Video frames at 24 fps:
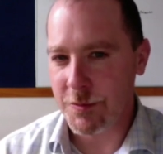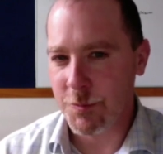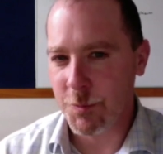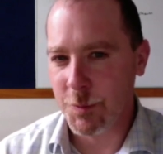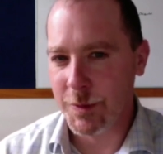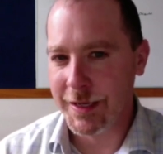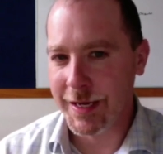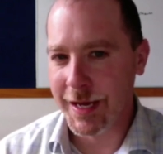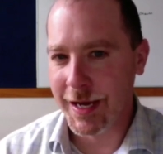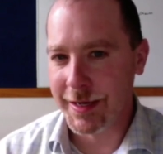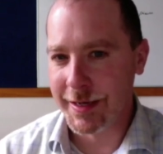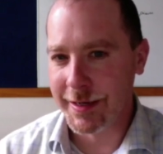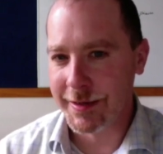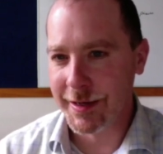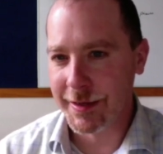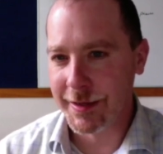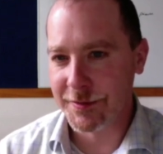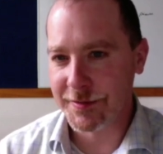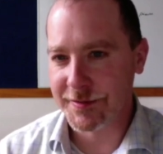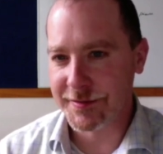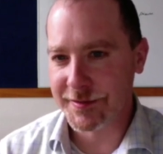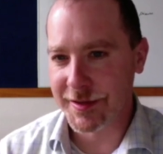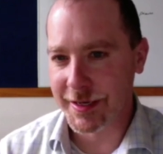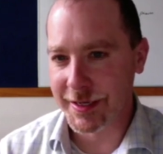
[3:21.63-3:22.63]
We had another
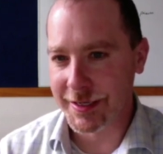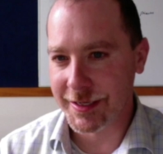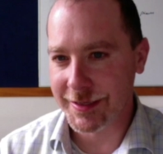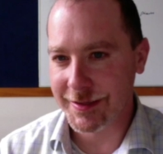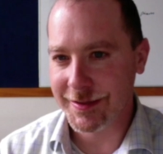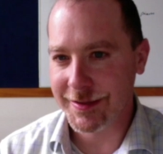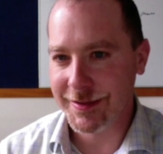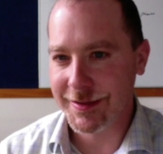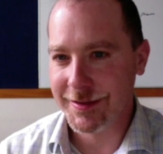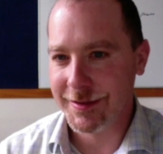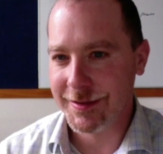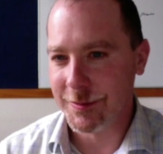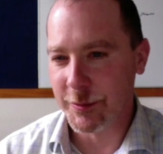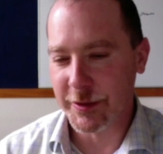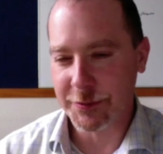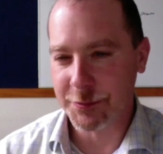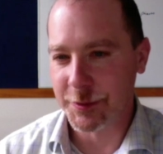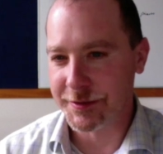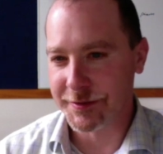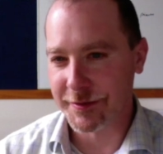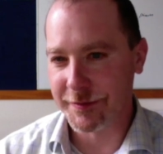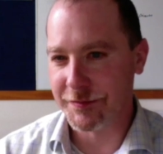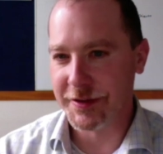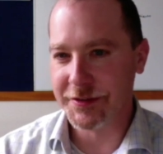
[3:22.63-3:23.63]
study, which
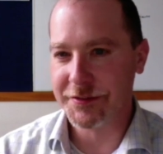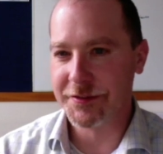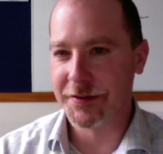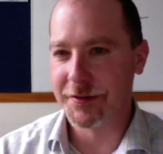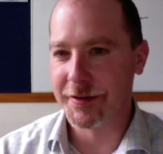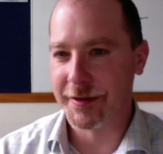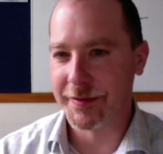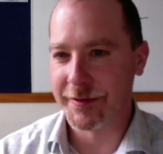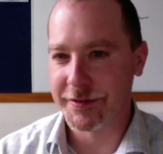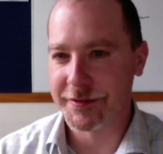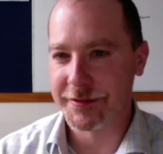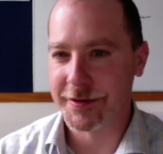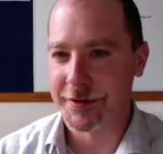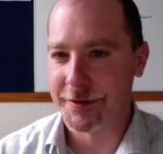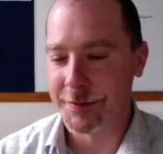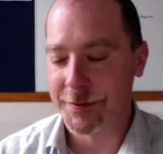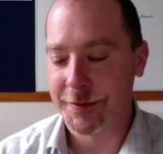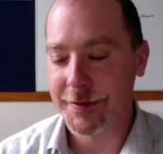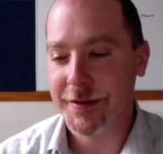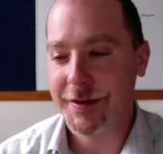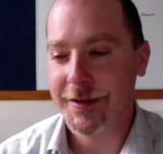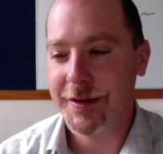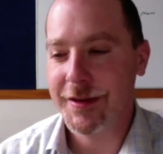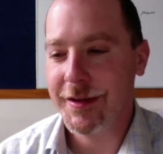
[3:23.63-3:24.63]
wasn't featured on the
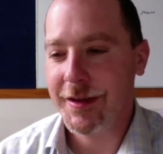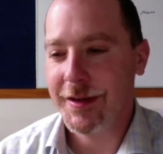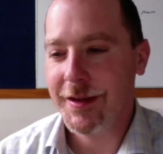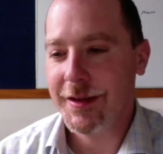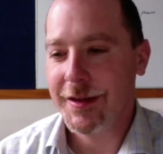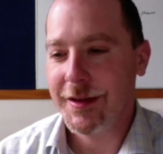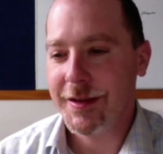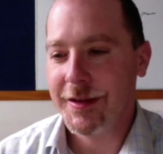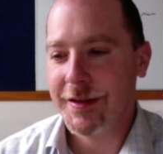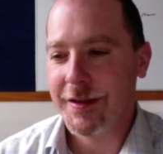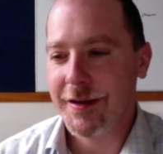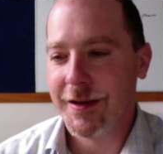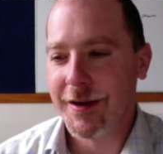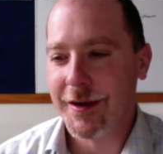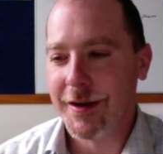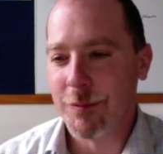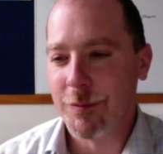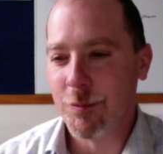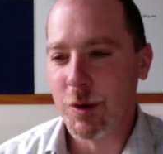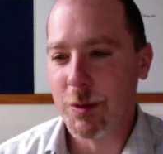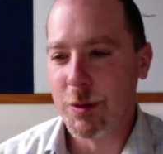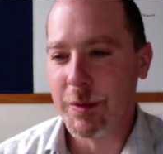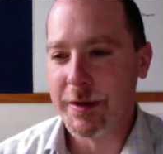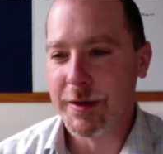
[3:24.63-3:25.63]
show,
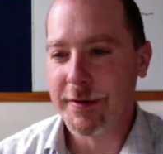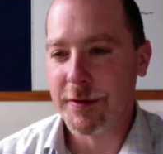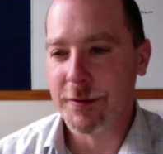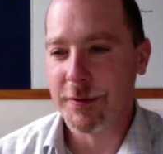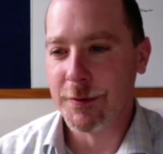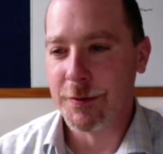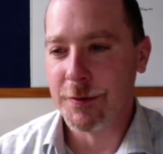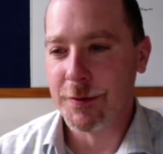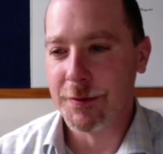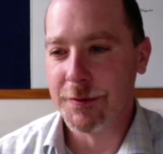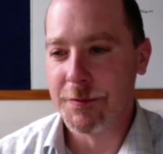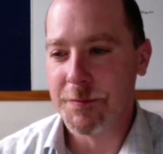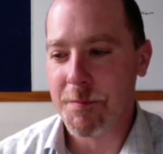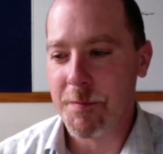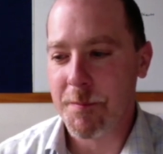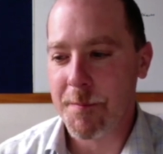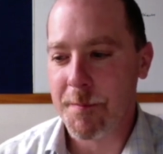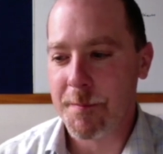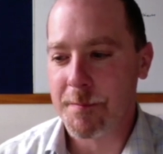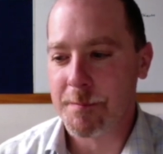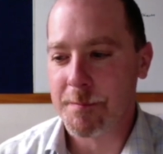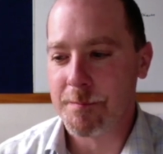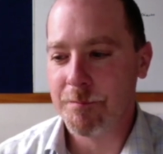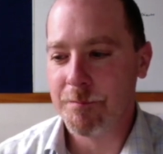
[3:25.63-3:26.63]
where we told
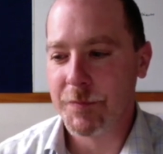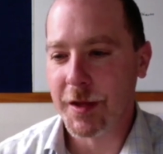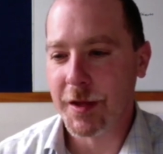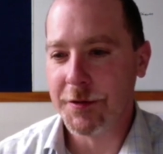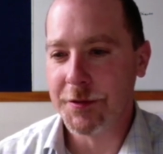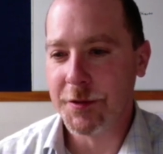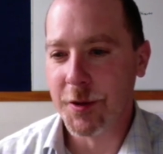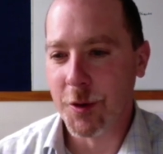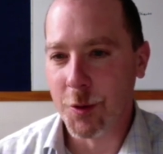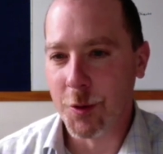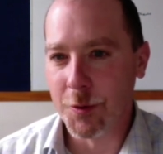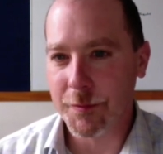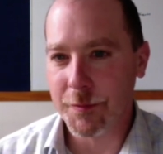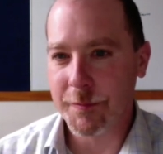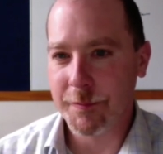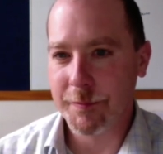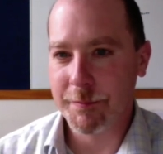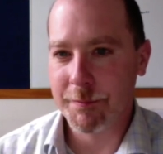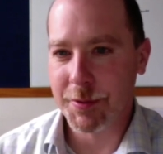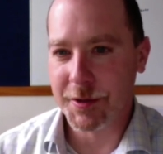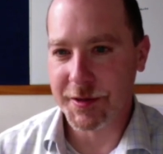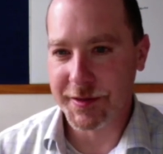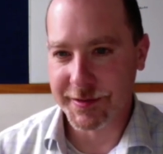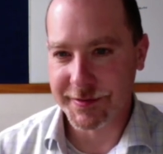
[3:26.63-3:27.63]
adult
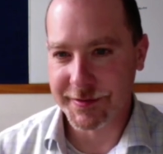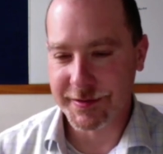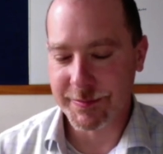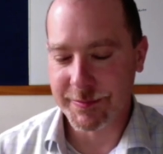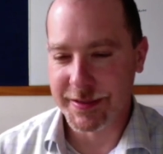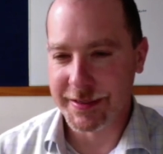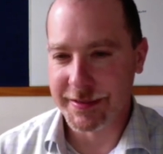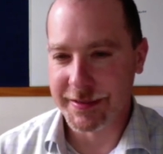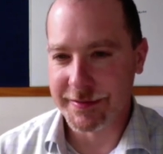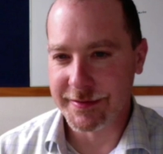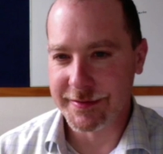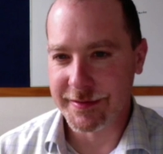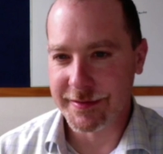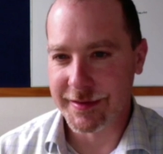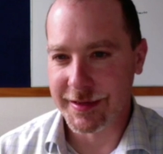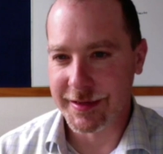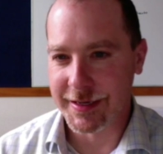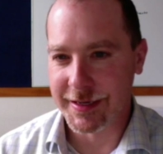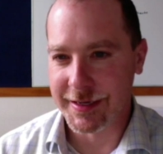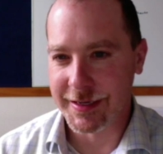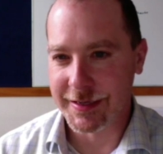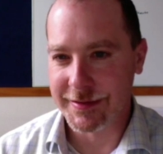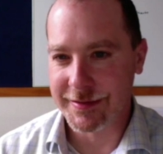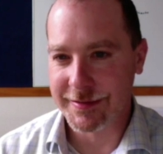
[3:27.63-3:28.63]
participants
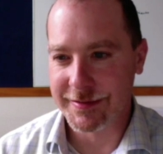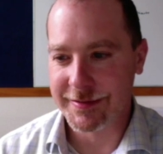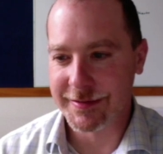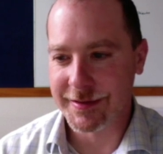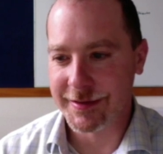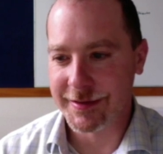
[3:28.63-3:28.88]
that